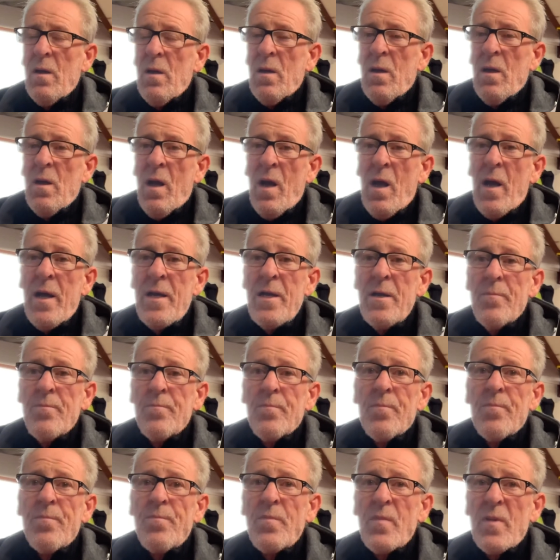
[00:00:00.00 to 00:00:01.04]
Hi,
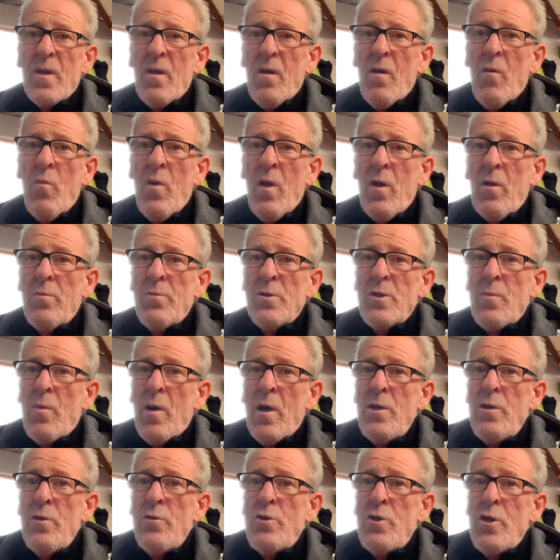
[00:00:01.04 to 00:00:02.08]
and welcome to my
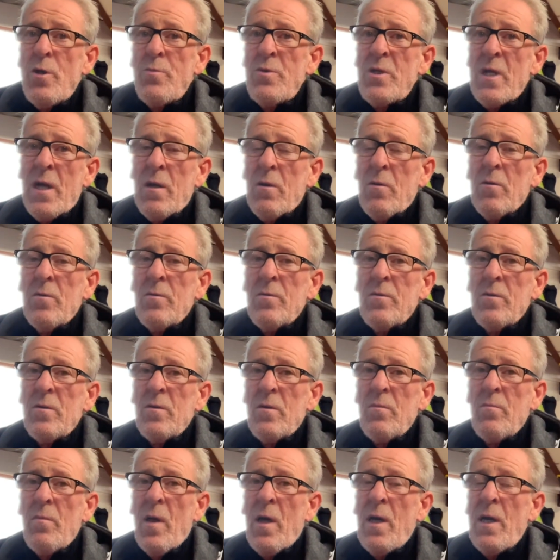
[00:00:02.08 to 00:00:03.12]
YouTube channel.
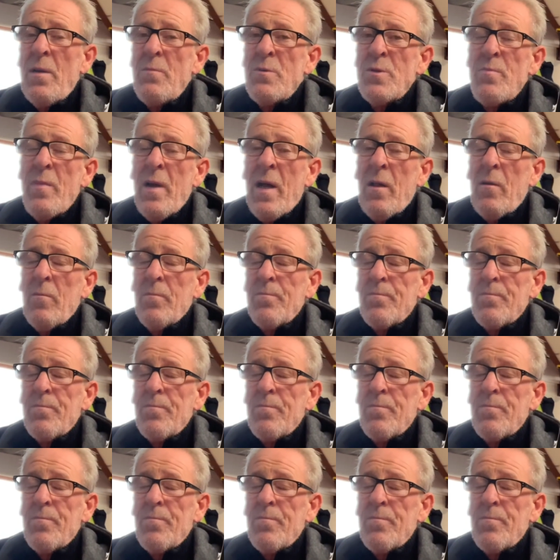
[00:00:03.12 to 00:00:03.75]
My name's Mel.